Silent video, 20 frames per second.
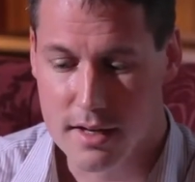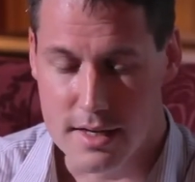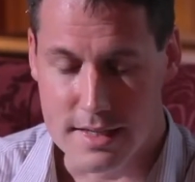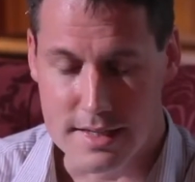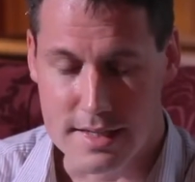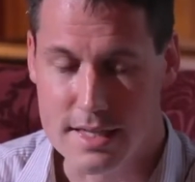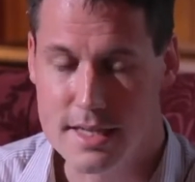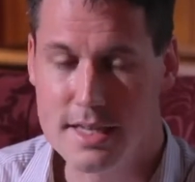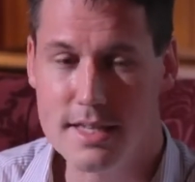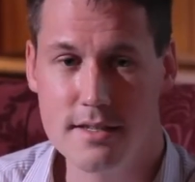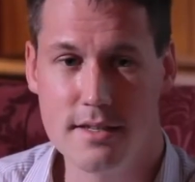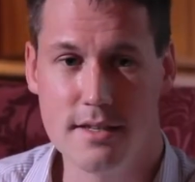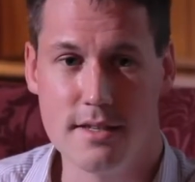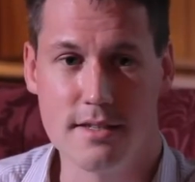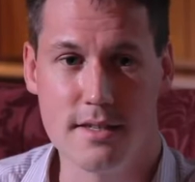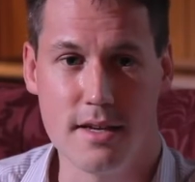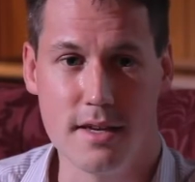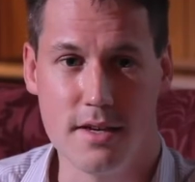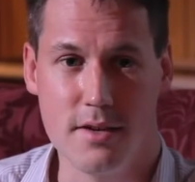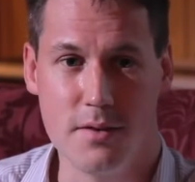as little
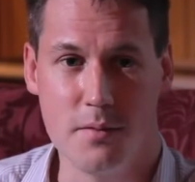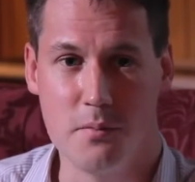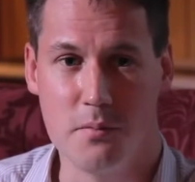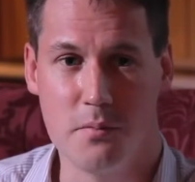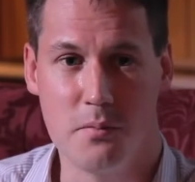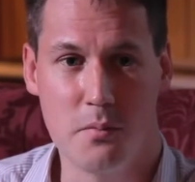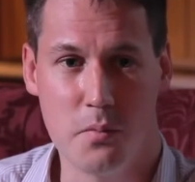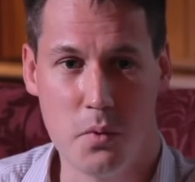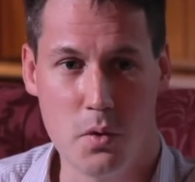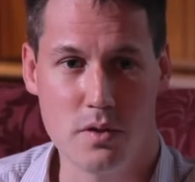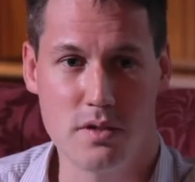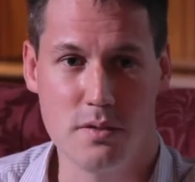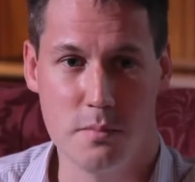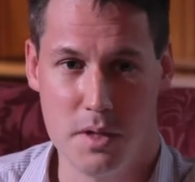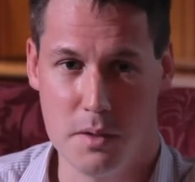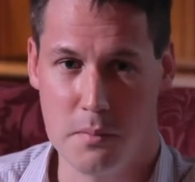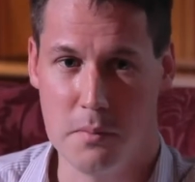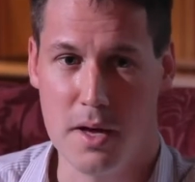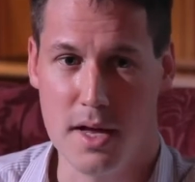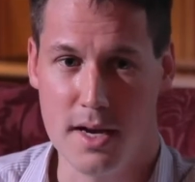as I can
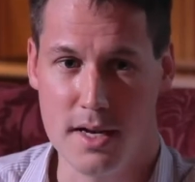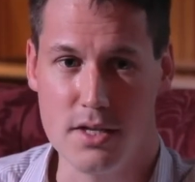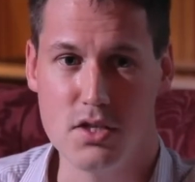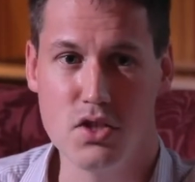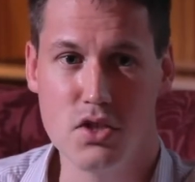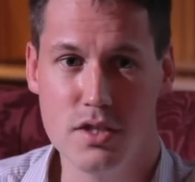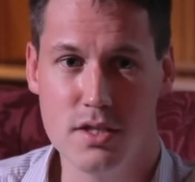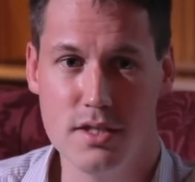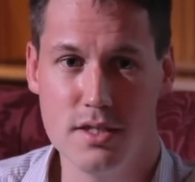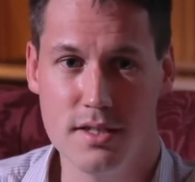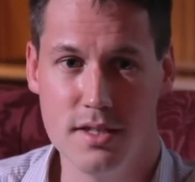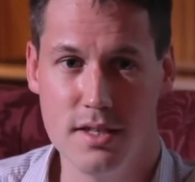possibly manage.